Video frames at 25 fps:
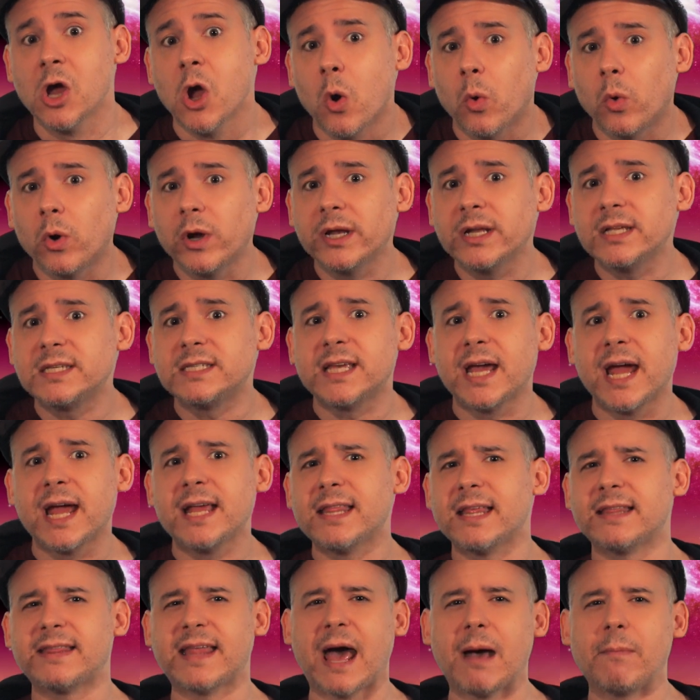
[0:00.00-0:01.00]
We're going to say
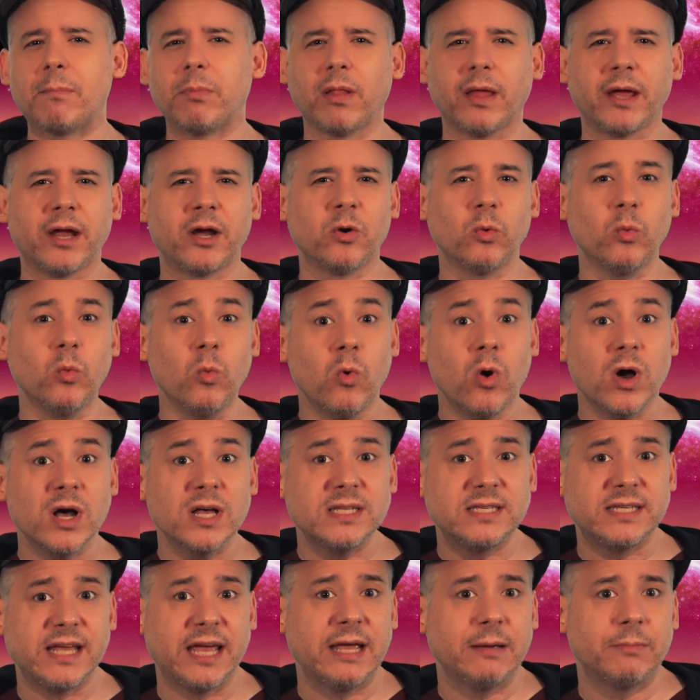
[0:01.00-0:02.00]
that that player
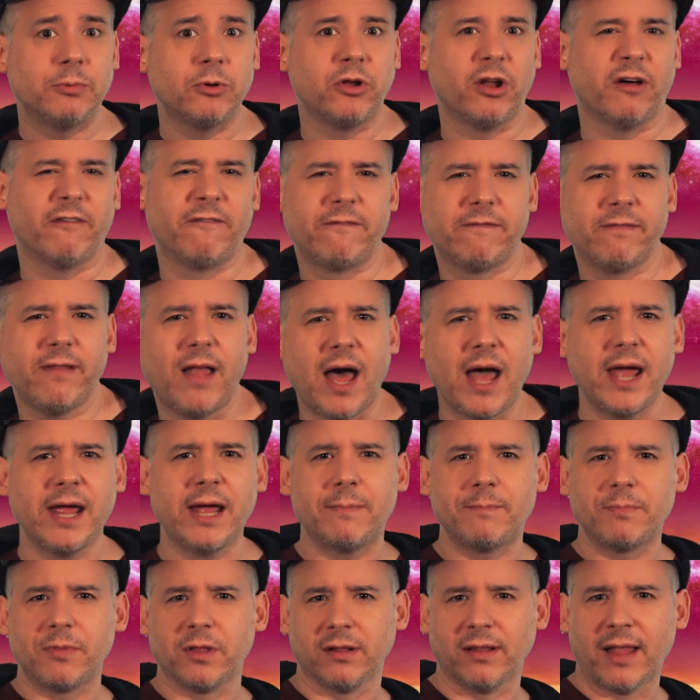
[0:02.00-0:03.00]
was able to fly
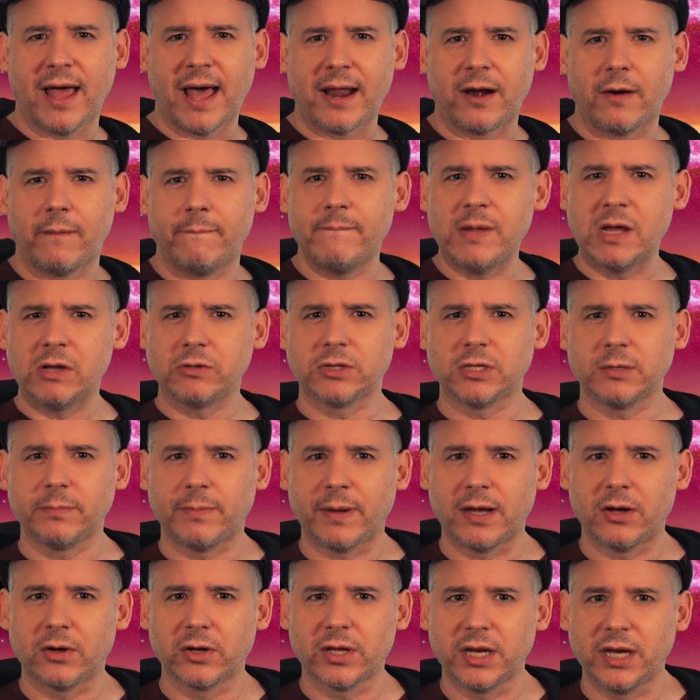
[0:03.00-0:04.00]
up the ladder, mount the
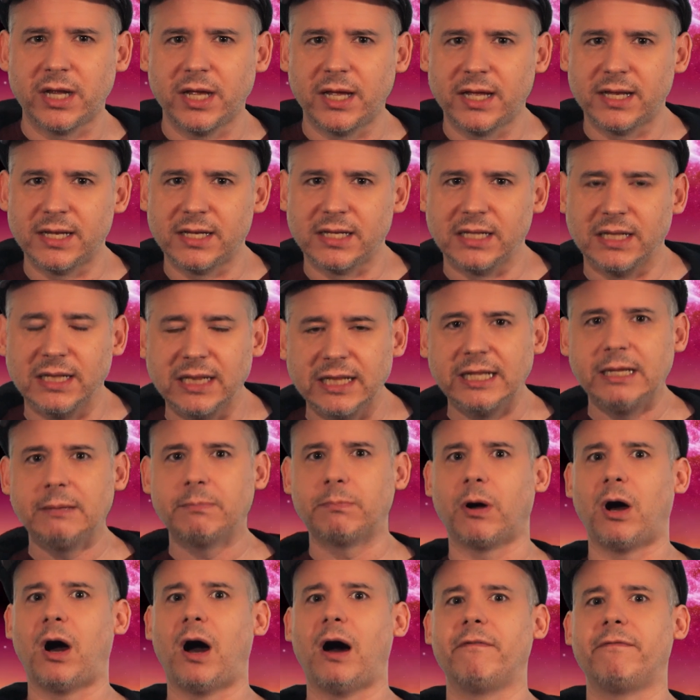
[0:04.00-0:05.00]
balcony, and leap
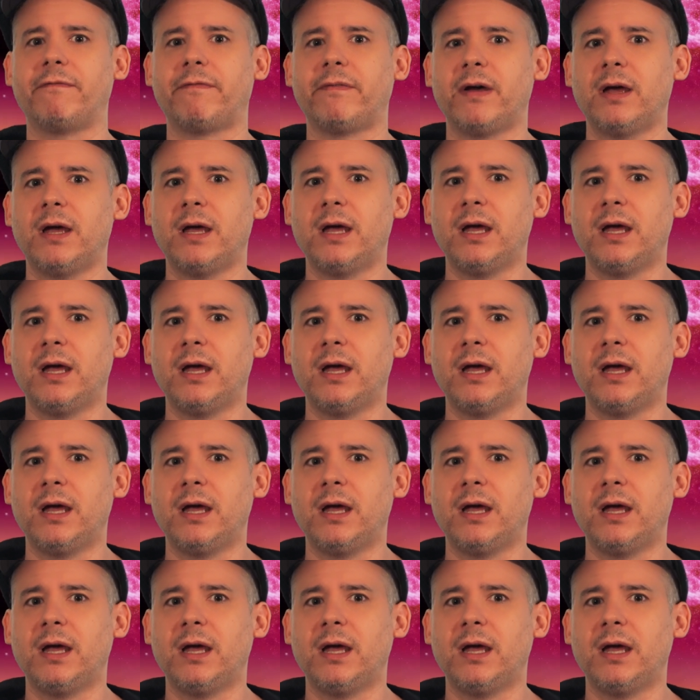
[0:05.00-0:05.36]
off.